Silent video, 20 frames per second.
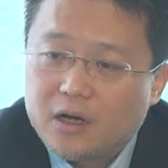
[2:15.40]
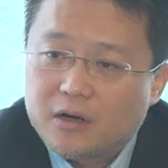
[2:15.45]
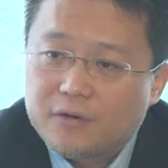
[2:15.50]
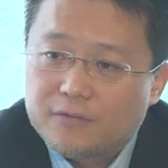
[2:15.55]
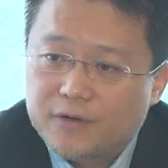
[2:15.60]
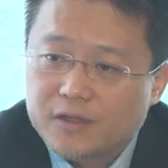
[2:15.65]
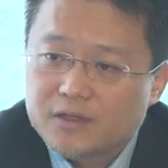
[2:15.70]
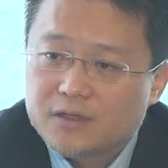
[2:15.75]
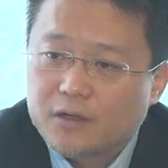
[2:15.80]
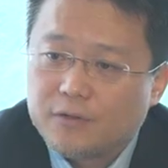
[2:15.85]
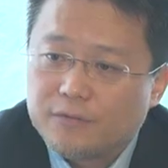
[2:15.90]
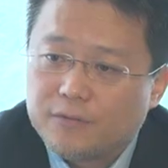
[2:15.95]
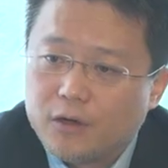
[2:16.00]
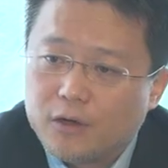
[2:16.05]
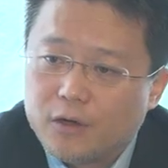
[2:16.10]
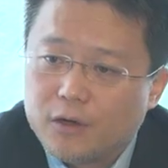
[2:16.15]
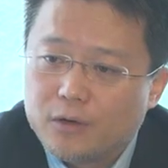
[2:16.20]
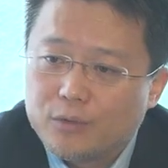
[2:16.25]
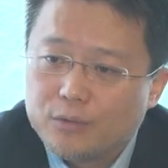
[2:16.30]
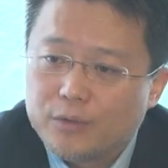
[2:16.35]
First of
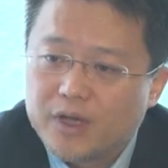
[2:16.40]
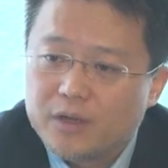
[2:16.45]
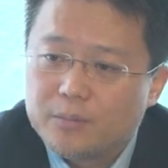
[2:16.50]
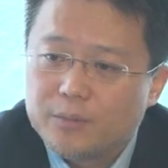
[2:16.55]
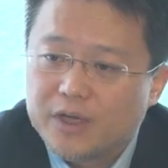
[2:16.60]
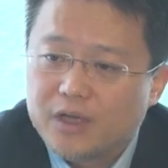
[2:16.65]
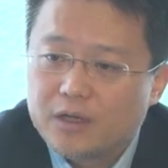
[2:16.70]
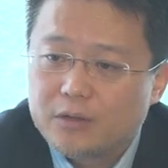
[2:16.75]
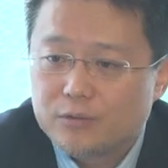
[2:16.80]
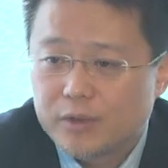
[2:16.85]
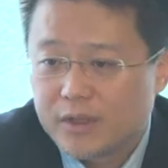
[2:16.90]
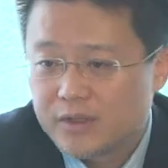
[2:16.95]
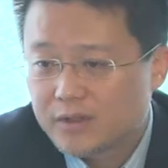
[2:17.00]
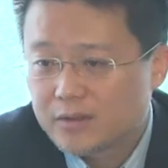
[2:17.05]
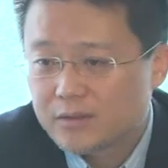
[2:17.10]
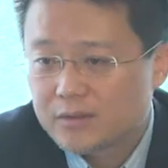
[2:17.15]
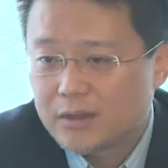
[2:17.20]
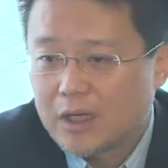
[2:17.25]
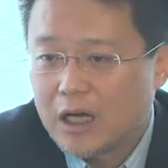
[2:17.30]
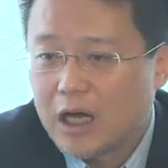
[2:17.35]
all, we've been with
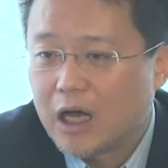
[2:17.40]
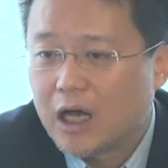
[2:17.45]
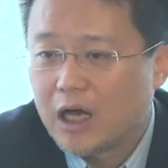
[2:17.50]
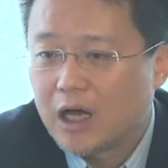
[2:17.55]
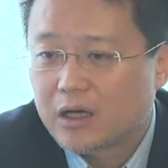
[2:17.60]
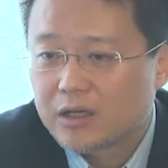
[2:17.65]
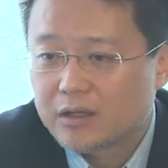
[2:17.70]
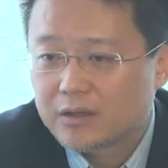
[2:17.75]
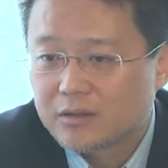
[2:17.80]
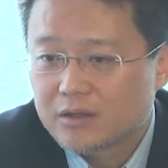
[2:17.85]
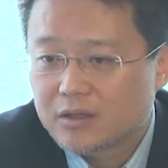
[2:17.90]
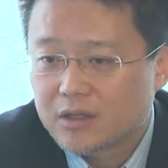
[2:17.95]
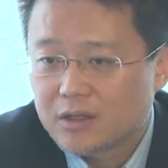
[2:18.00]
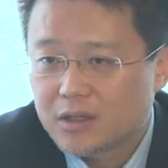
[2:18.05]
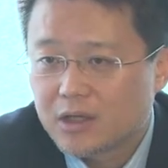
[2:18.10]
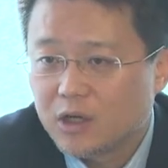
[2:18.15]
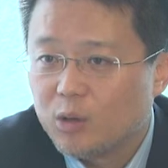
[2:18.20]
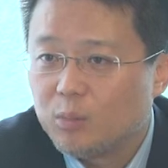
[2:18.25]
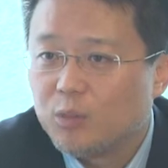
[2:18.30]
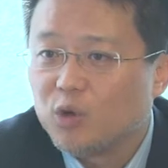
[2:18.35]

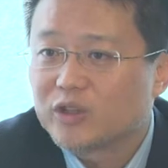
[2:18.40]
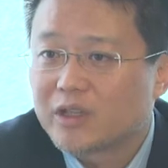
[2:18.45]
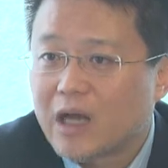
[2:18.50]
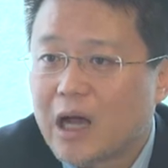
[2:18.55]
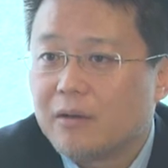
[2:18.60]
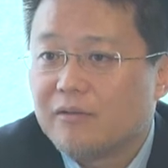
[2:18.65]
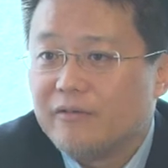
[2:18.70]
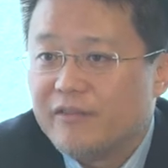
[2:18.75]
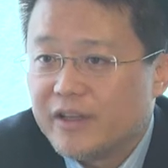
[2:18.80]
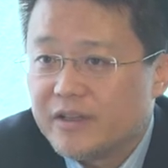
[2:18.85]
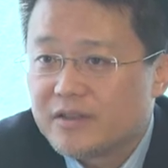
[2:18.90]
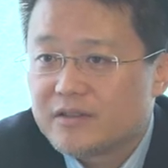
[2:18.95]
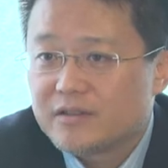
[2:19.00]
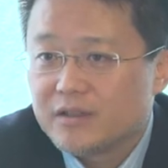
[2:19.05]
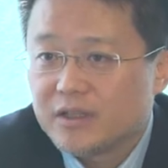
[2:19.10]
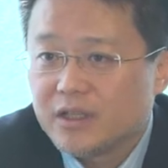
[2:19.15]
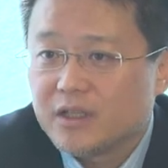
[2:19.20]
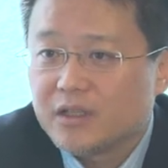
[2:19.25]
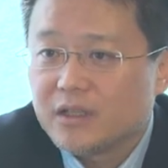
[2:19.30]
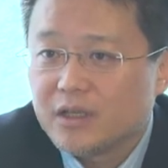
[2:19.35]
global top
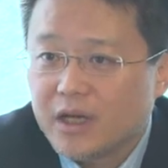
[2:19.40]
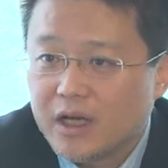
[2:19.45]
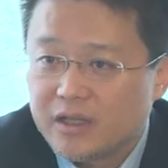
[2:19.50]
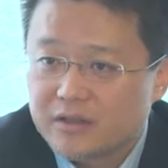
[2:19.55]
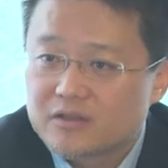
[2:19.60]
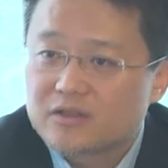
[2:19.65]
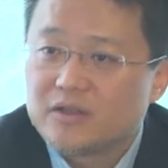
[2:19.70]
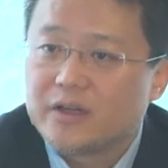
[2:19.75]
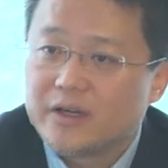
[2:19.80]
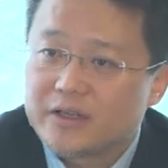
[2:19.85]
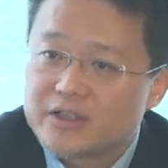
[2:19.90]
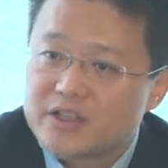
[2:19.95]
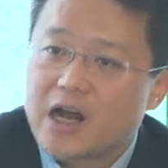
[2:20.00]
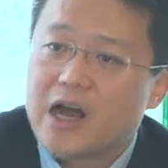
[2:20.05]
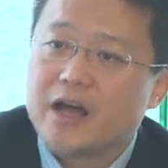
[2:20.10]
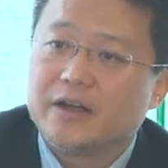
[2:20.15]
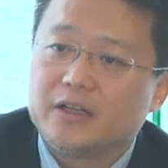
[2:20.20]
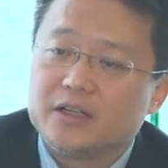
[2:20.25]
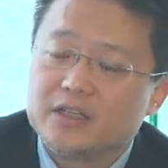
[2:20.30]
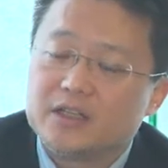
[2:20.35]
VC as their
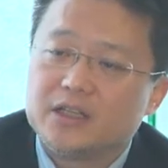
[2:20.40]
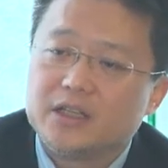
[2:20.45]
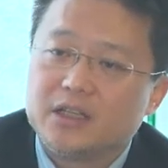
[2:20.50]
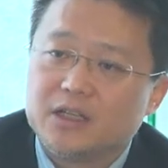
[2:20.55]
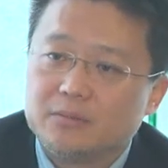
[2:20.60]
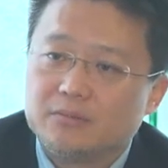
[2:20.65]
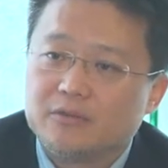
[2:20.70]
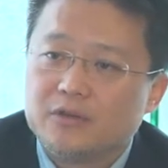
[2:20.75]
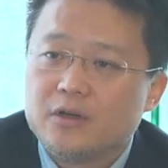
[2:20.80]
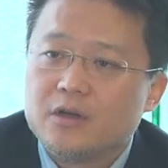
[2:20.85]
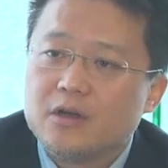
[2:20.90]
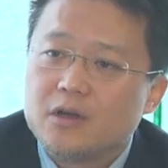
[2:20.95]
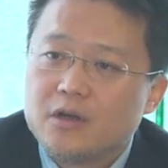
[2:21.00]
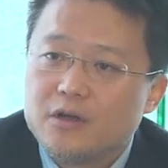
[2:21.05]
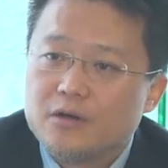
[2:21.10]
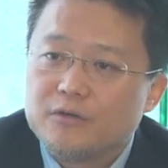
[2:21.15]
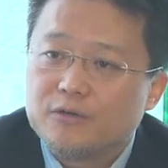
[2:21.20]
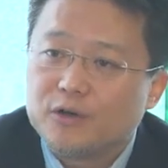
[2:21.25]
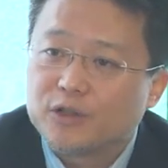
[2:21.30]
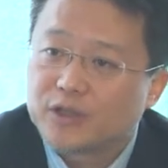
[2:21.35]
China team
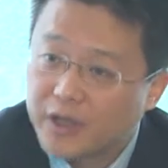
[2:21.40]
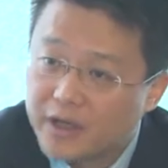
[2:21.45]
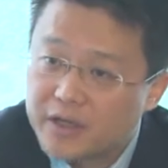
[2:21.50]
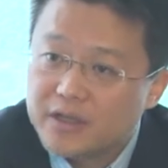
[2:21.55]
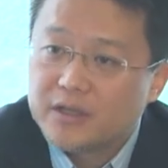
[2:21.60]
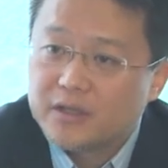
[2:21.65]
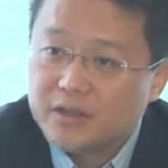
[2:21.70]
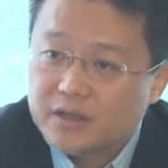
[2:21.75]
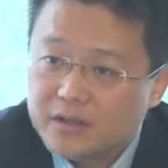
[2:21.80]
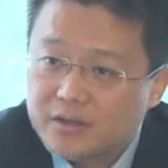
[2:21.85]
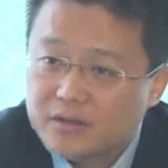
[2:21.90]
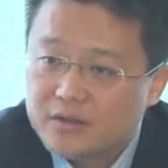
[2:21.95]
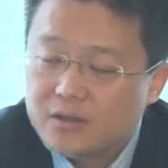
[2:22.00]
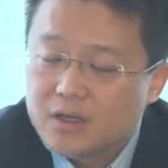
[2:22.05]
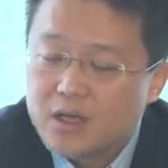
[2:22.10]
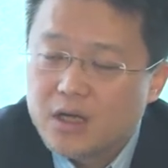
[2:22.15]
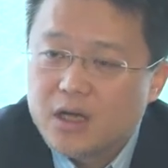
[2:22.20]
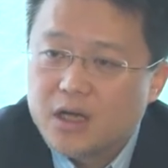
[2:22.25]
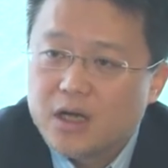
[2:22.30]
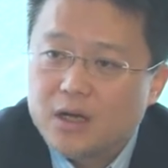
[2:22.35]
for 10 years.
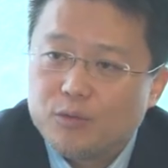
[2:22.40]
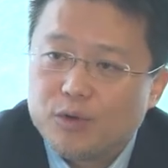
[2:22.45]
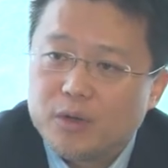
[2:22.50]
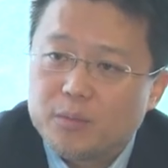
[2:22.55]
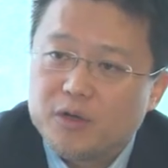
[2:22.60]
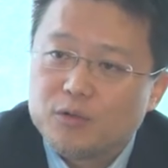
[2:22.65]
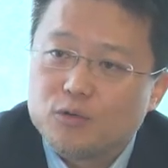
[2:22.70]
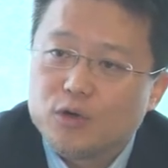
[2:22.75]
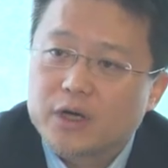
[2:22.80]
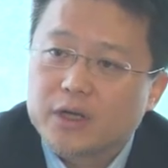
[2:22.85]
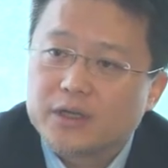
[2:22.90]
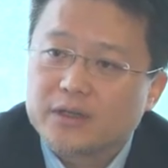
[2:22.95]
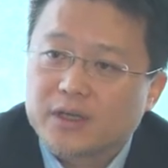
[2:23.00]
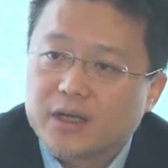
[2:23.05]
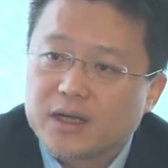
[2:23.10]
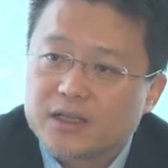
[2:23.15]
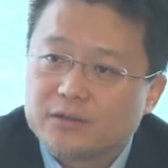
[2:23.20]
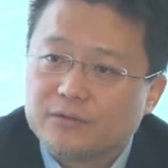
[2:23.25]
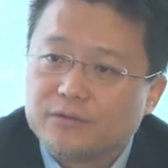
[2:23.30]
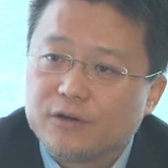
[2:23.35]
We've been working
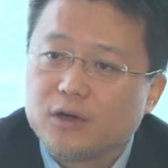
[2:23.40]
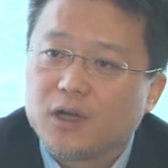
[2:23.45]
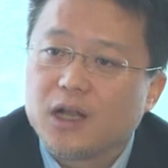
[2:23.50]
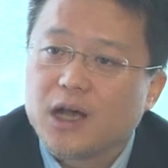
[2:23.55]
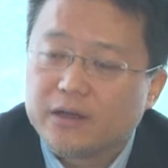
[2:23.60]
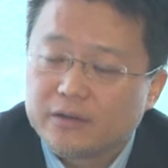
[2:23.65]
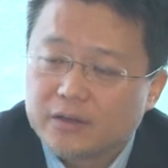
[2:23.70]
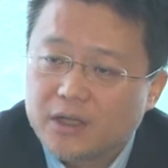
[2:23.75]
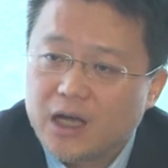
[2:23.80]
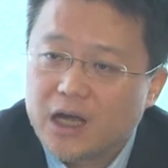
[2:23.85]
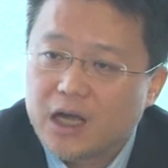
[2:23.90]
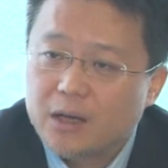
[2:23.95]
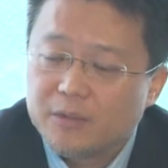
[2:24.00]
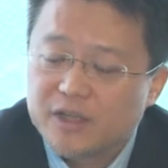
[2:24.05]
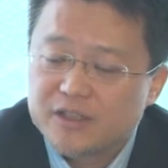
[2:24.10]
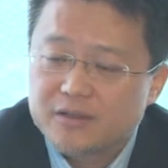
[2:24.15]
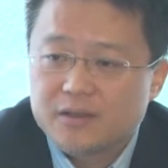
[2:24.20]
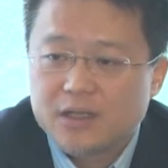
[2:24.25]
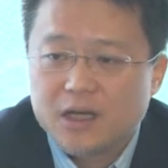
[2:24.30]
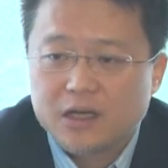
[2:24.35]
together for a long time.
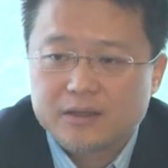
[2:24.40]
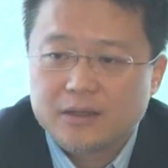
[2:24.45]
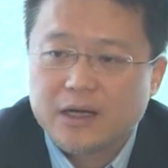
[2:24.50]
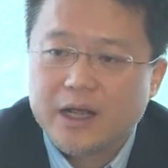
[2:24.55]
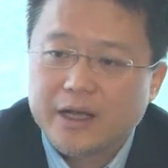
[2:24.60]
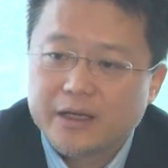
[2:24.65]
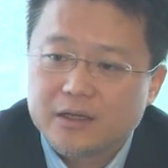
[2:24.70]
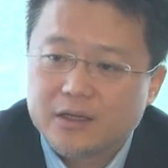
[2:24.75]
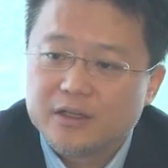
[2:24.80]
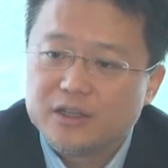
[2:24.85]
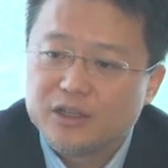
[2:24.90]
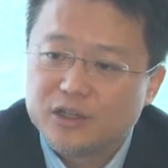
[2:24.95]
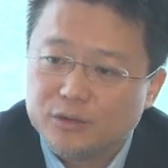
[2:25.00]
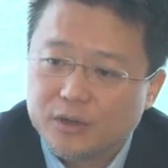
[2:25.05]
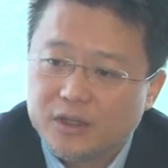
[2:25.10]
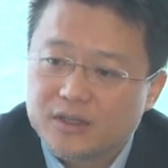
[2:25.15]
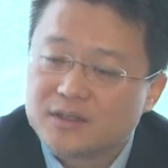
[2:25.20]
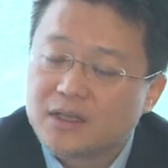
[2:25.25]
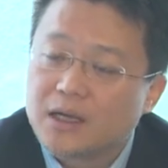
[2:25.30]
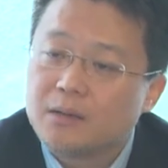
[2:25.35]
It's not like a
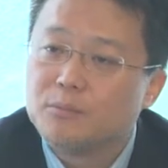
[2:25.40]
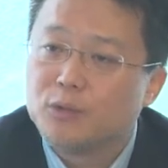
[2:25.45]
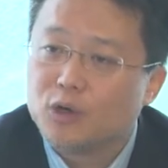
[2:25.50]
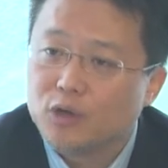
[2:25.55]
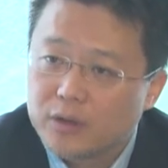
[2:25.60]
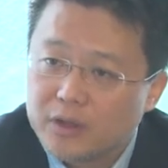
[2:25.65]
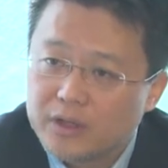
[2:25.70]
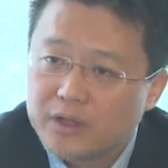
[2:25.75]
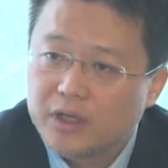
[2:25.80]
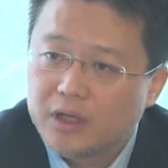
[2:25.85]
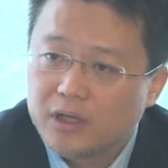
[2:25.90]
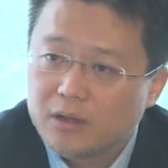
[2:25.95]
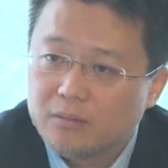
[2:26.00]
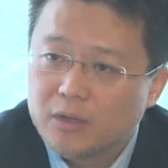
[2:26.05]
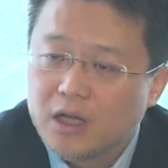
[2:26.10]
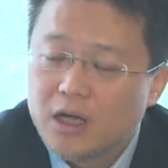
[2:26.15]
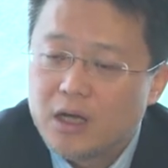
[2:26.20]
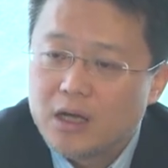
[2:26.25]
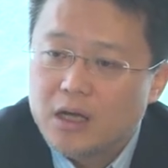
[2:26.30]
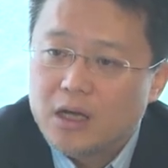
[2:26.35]
new assembled team.
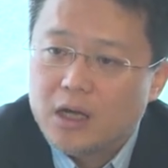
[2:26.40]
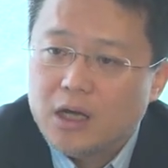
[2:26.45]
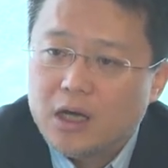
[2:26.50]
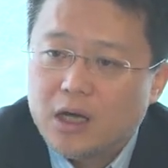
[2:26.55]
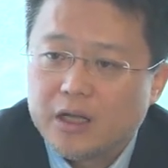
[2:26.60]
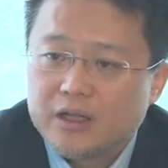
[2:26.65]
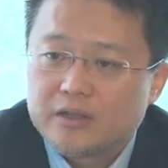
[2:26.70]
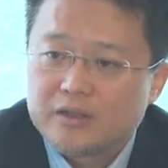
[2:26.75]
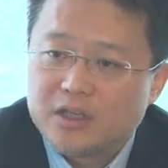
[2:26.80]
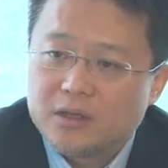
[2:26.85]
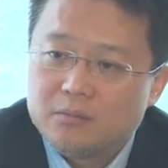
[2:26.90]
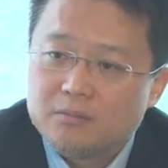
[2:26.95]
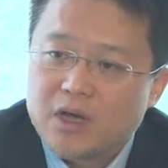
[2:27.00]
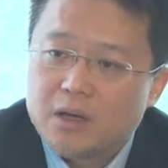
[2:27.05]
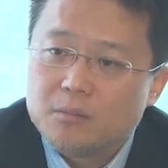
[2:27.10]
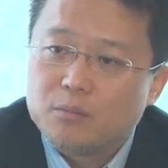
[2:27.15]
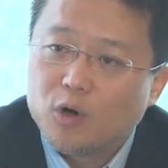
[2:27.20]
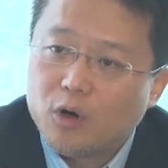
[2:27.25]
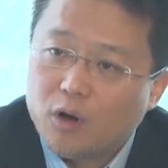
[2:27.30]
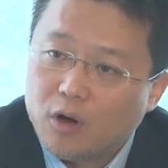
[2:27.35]
A team
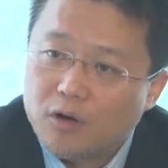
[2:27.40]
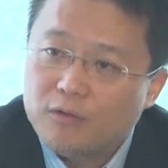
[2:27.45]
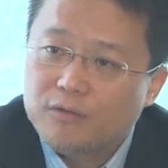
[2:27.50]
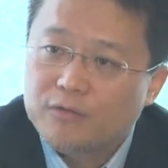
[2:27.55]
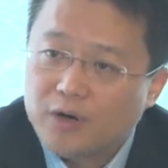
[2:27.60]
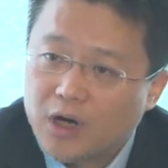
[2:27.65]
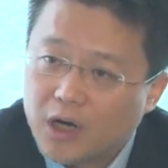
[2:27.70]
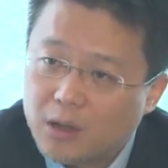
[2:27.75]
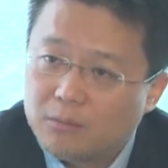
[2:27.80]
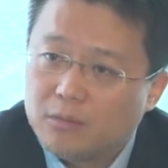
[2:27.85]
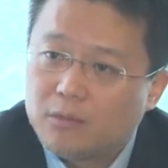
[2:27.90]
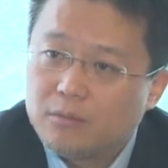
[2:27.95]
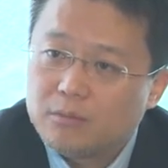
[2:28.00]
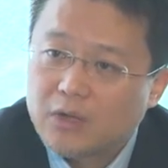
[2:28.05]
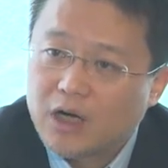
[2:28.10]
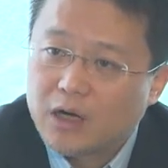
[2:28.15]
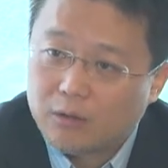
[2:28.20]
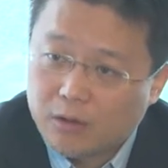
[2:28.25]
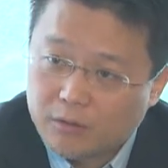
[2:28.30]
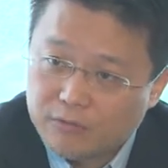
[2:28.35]
member all from
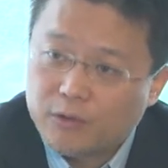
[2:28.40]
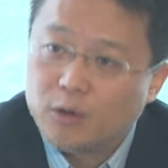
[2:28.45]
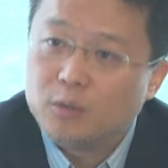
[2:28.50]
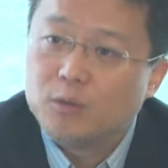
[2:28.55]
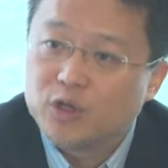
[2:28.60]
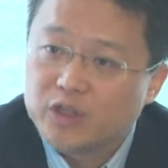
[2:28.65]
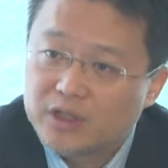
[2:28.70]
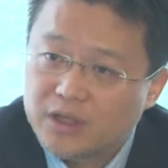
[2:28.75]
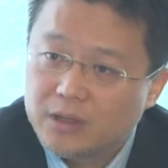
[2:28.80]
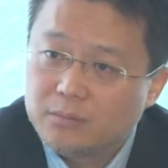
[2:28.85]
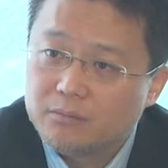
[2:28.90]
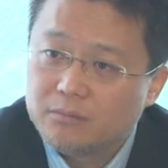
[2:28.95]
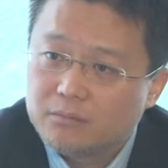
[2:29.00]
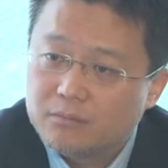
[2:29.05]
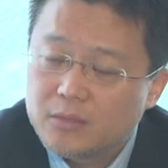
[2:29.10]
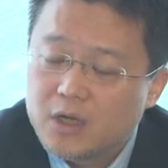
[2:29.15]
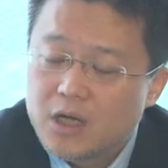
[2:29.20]
our former team.